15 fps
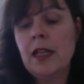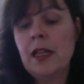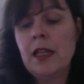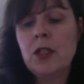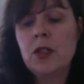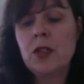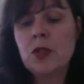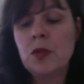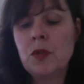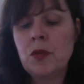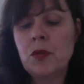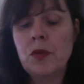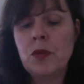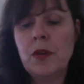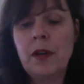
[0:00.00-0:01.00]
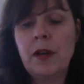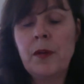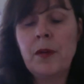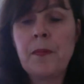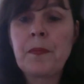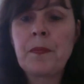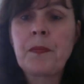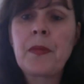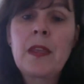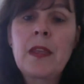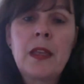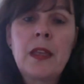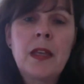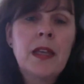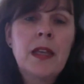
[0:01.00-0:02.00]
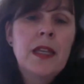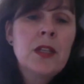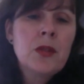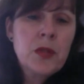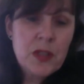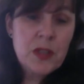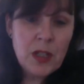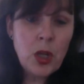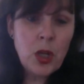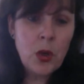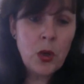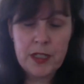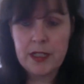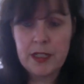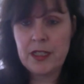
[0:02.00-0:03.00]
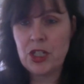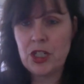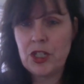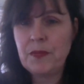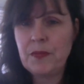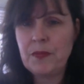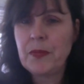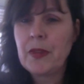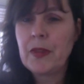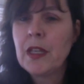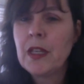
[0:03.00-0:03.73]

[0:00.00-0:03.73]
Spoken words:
into the loan decision.